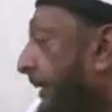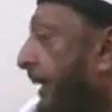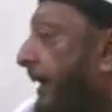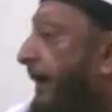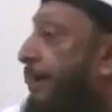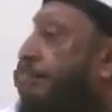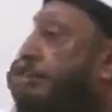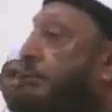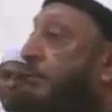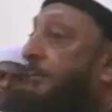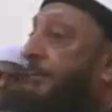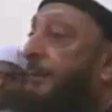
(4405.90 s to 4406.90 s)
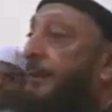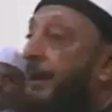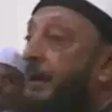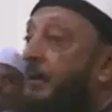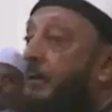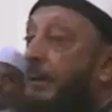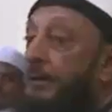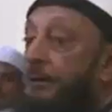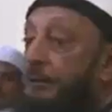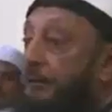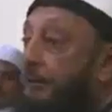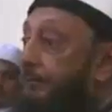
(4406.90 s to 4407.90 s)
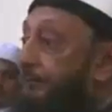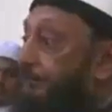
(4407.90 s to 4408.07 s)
But I have hope in the young ones.